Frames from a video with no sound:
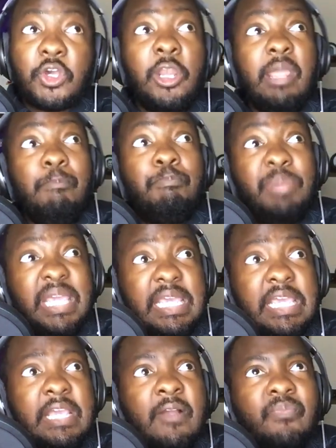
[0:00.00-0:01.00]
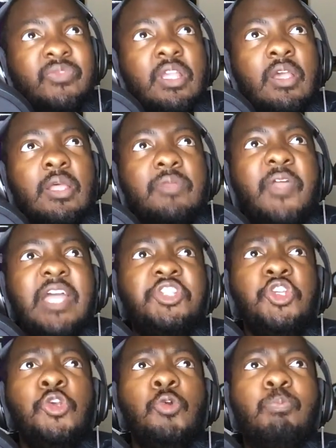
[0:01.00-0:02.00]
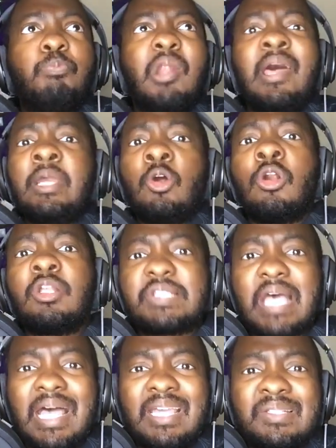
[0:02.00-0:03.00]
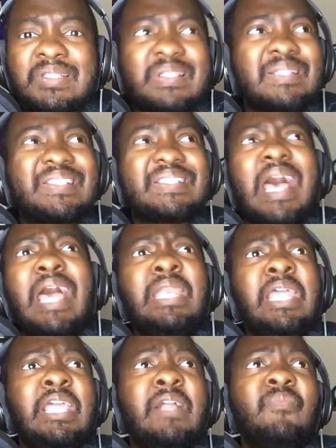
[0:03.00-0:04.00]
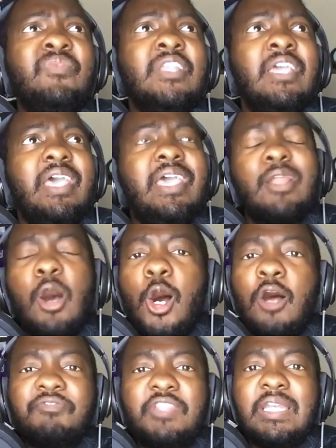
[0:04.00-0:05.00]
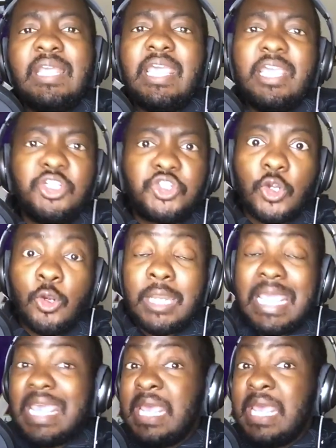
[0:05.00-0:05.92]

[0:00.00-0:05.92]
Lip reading: Could it be that you prioritized signing an often injured,